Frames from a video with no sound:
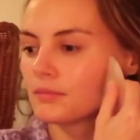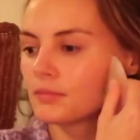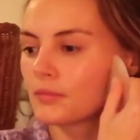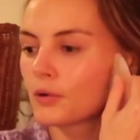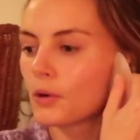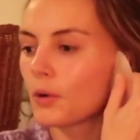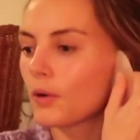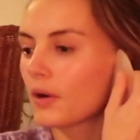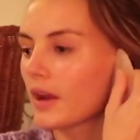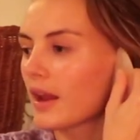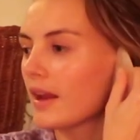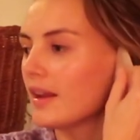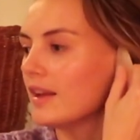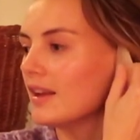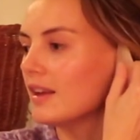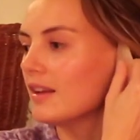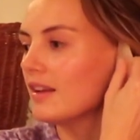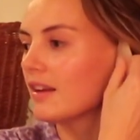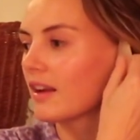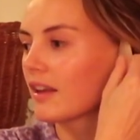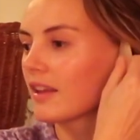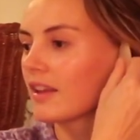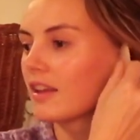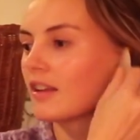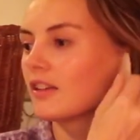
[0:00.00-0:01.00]
got any
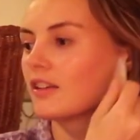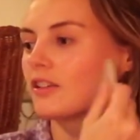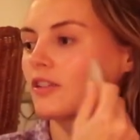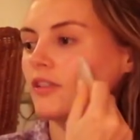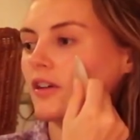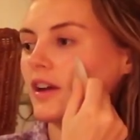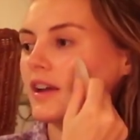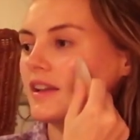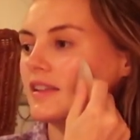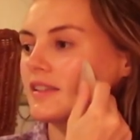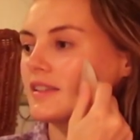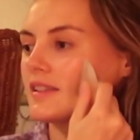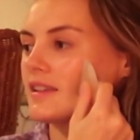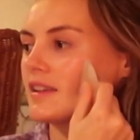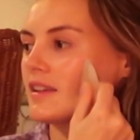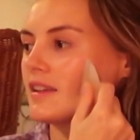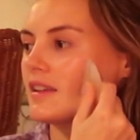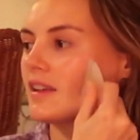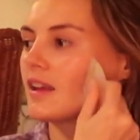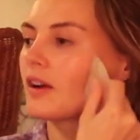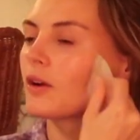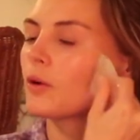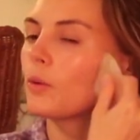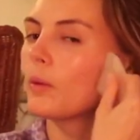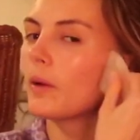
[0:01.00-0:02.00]
like
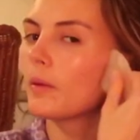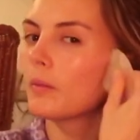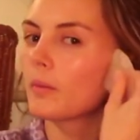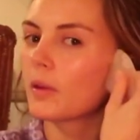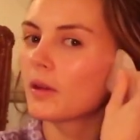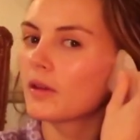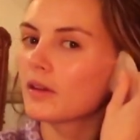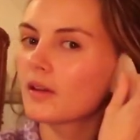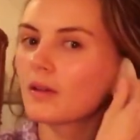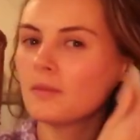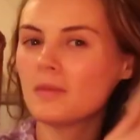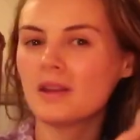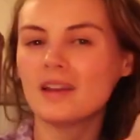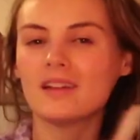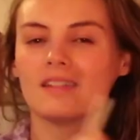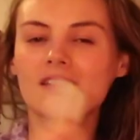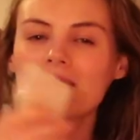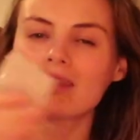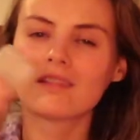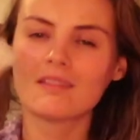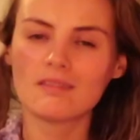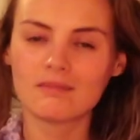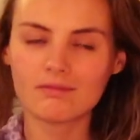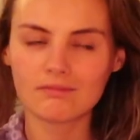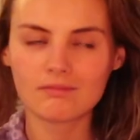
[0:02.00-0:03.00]
crazy equipment. I mean,
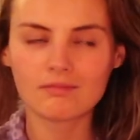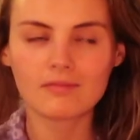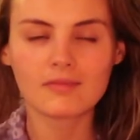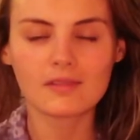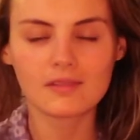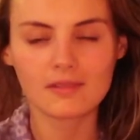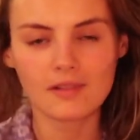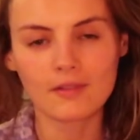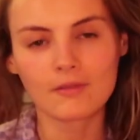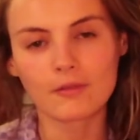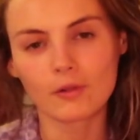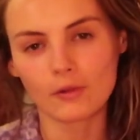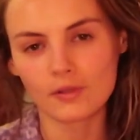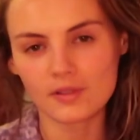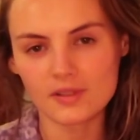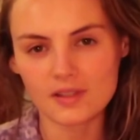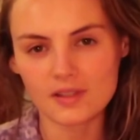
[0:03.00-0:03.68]
I've got